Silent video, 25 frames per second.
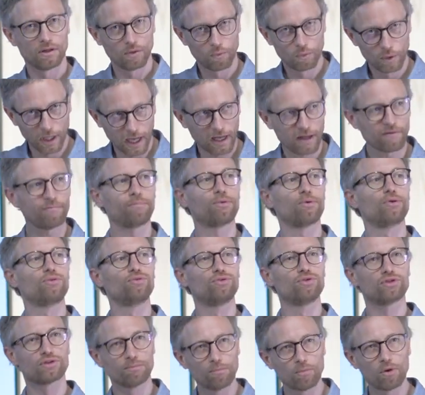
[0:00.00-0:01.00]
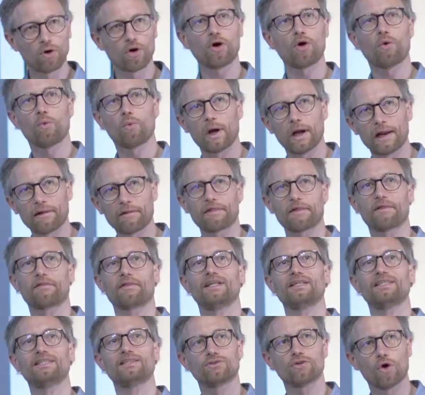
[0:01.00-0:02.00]
we have produced more wealth
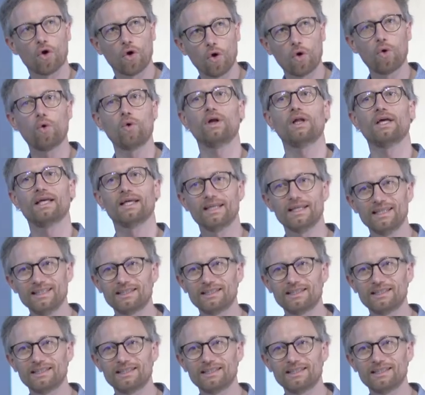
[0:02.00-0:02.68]
than in the whole